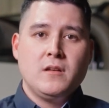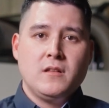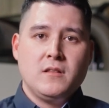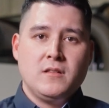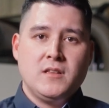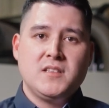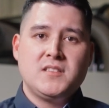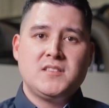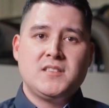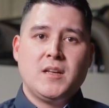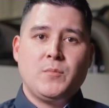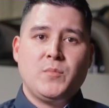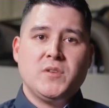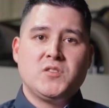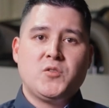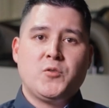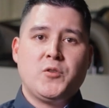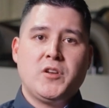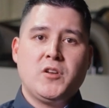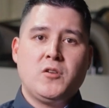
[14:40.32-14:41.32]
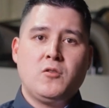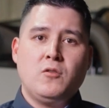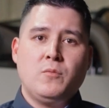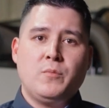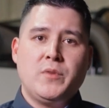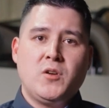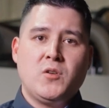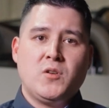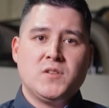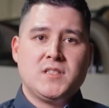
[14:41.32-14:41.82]
This step is critical
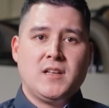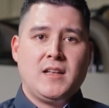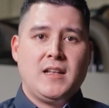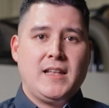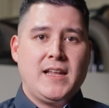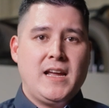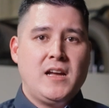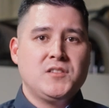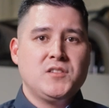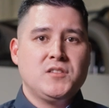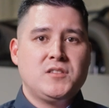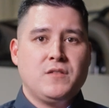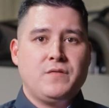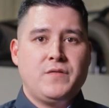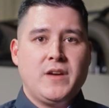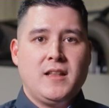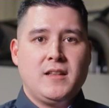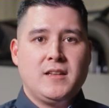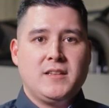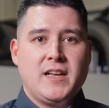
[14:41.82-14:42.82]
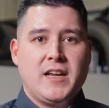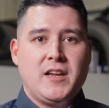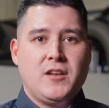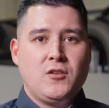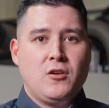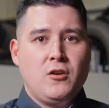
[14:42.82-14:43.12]
because it allows you to validate